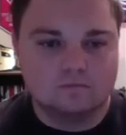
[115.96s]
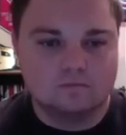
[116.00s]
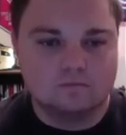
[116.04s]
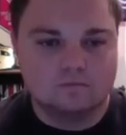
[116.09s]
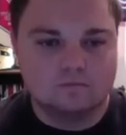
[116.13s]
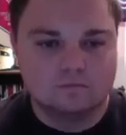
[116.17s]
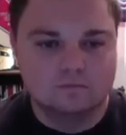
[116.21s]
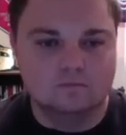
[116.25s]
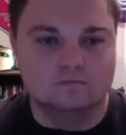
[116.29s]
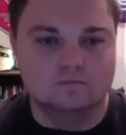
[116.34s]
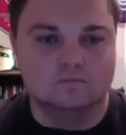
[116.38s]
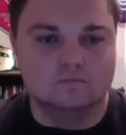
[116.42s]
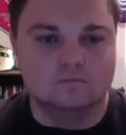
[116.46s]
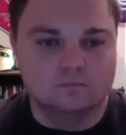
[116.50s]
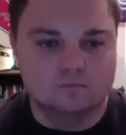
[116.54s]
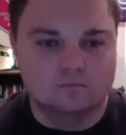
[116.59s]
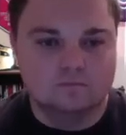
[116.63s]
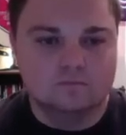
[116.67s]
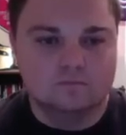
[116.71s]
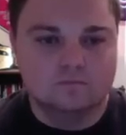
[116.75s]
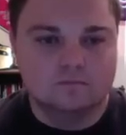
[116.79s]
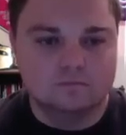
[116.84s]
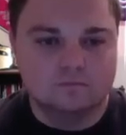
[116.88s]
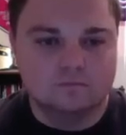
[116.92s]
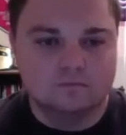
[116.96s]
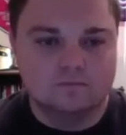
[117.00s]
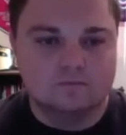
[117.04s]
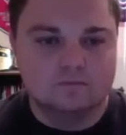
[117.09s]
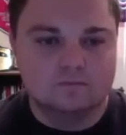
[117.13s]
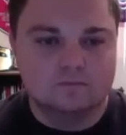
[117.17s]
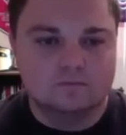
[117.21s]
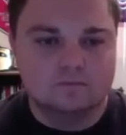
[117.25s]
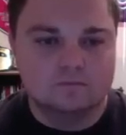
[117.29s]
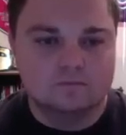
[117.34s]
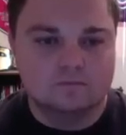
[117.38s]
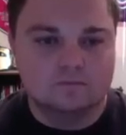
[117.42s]

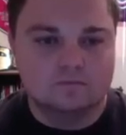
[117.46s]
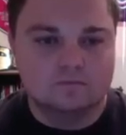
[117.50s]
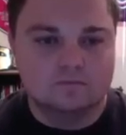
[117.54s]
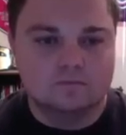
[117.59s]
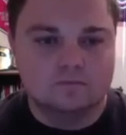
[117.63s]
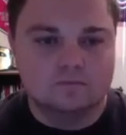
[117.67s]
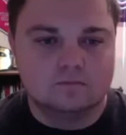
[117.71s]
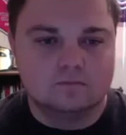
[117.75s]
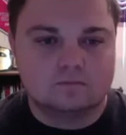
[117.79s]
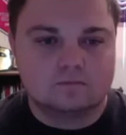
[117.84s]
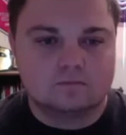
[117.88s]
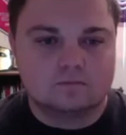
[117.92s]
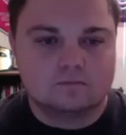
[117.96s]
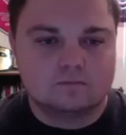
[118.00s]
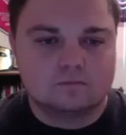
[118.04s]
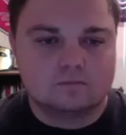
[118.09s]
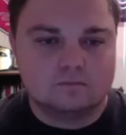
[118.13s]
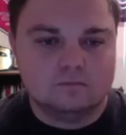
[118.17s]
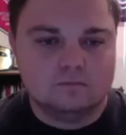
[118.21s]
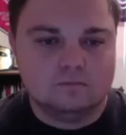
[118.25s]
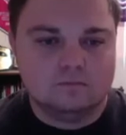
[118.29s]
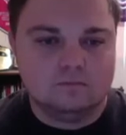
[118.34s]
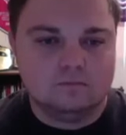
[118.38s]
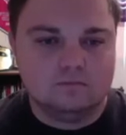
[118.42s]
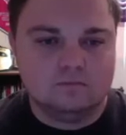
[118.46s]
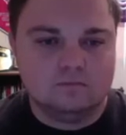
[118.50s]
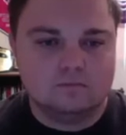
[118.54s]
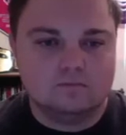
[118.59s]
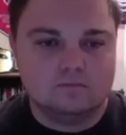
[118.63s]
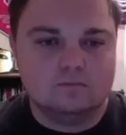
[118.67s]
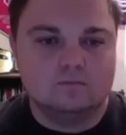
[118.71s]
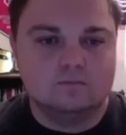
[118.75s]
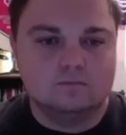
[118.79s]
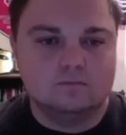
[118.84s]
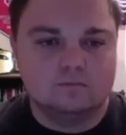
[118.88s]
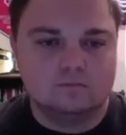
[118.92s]

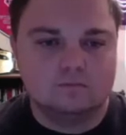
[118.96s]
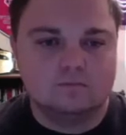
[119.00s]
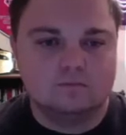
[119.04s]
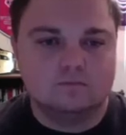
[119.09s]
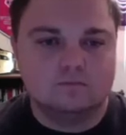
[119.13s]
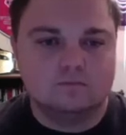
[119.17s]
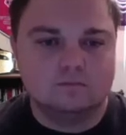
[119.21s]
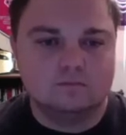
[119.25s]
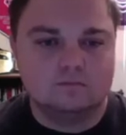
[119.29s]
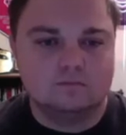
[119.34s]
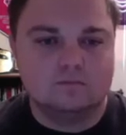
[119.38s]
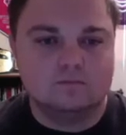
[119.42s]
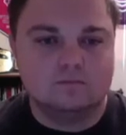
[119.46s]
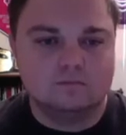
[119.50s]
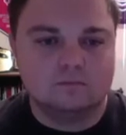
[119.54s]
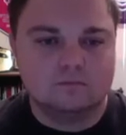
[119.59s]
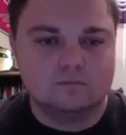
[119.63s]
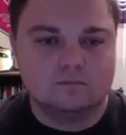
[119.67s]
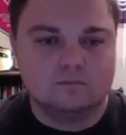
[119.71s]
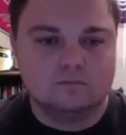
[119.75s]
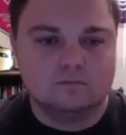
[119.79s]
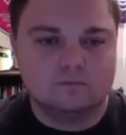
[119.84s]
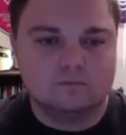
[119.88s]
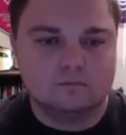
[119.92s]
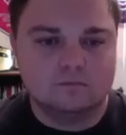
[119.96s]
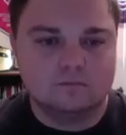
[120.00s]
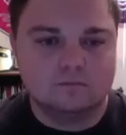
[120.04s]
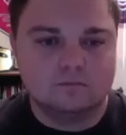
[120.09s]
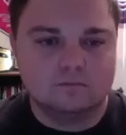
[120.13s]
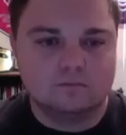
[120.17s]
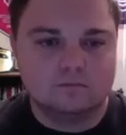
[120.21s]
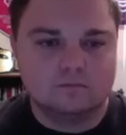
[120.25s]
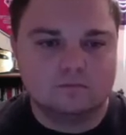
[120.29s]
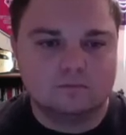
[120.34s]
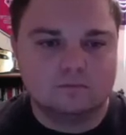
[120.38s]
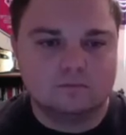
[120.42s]

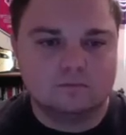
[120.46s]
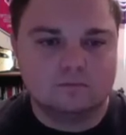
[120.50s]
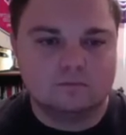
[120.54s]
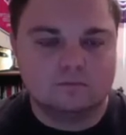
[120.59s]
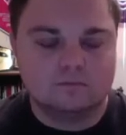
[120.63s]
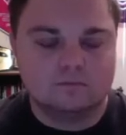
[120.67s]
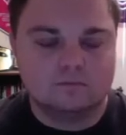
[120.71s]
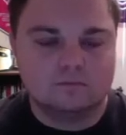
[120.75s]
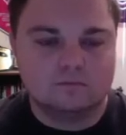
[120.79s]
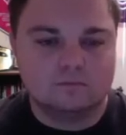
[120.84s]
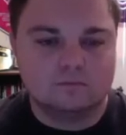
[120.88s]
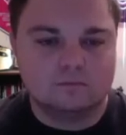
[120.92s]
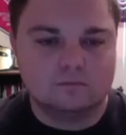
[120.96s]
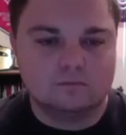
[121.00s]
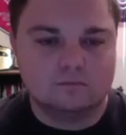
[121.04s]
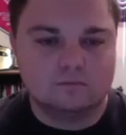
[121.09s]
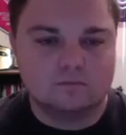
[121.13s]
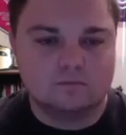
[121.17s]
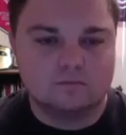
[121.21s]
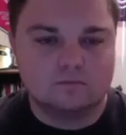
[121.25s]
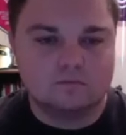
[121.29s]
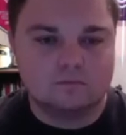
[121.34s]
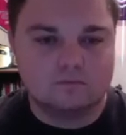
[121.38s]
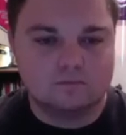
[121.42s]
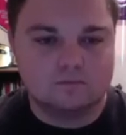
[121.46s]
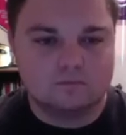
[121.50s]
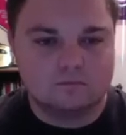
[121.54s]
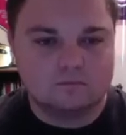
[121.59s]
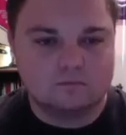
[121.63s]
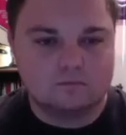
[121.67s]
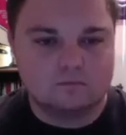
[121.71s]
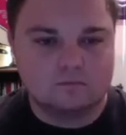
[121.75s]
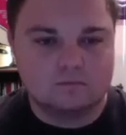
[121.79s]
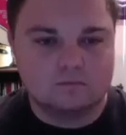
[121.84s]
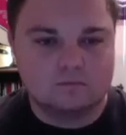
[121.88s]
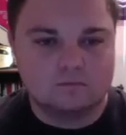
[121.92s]

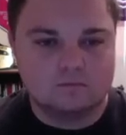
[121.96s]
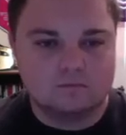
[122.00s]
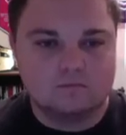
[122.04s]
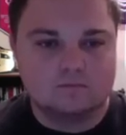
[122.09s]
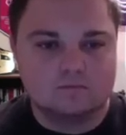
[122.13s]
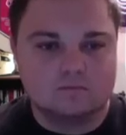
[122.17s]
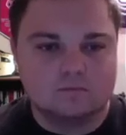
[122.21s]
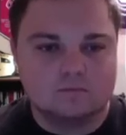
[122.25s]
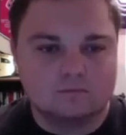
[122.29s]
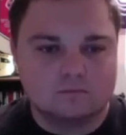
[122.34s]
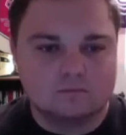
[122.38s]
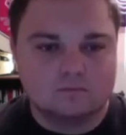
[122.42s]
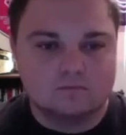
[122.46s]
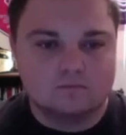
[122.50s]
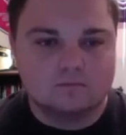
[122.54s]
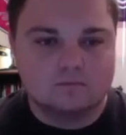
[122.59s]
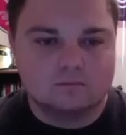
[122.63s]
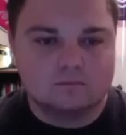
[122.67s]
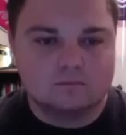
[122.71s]
[no speech]